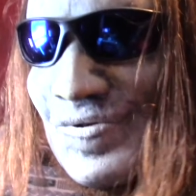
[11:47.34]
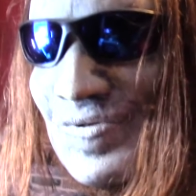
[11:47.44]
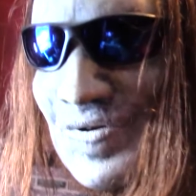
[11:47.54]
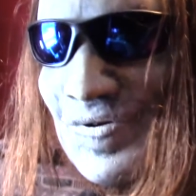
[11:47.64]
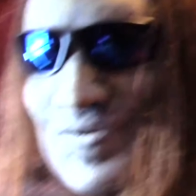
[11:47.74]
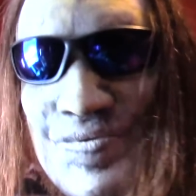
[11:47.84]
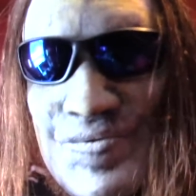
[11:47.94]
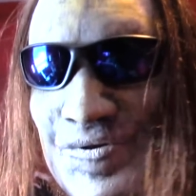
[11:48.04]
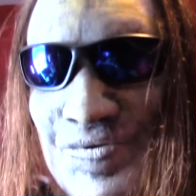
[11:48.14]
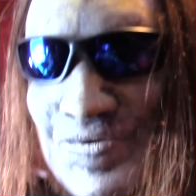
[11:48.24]
cities and
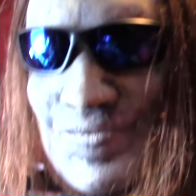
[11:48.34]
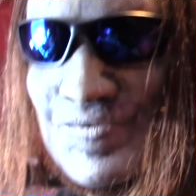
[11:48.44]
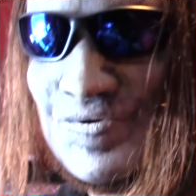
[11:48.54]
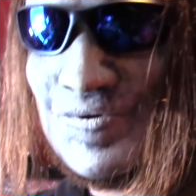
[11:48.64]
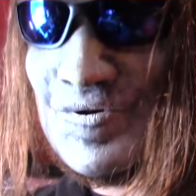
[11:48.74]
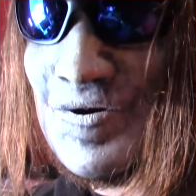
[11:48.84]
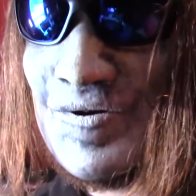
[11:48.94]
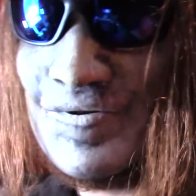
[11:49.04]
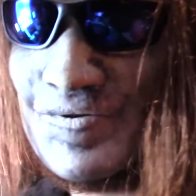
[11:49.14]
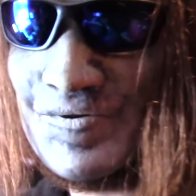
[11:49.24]
meet some of you
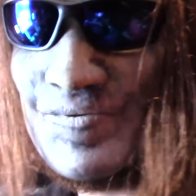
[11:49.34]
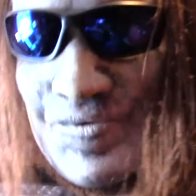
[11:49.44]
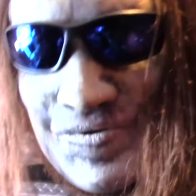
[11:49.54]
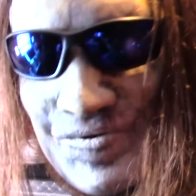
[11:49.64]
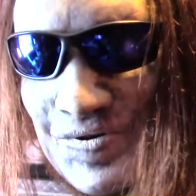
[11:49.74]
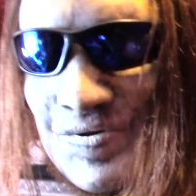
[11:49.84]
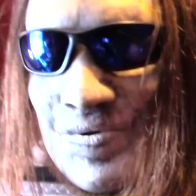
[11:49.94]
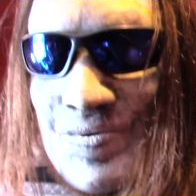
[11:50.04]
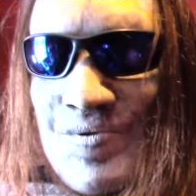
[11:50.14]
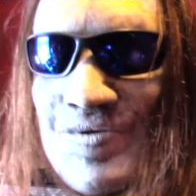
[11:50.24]
guys and make
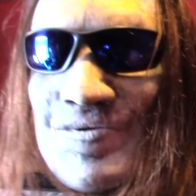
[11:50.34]
videos about